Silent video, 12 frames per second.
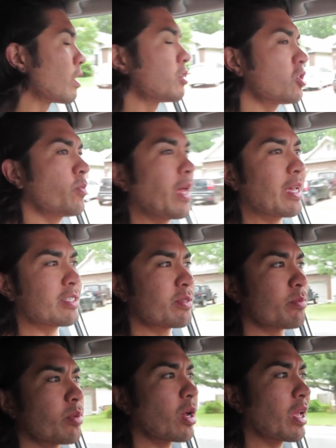I just passed
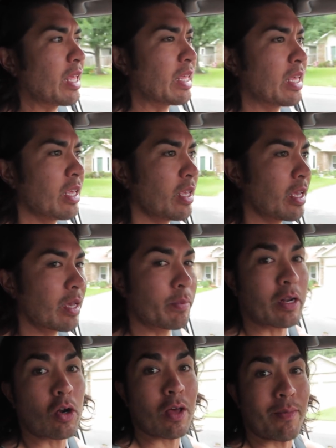him by, yeah,
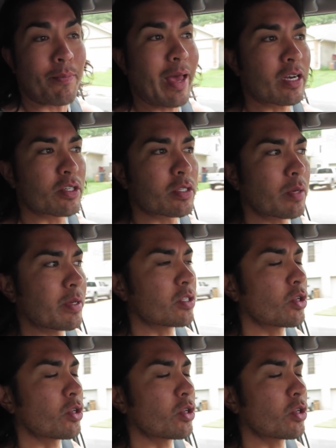but I don't have my packages on me,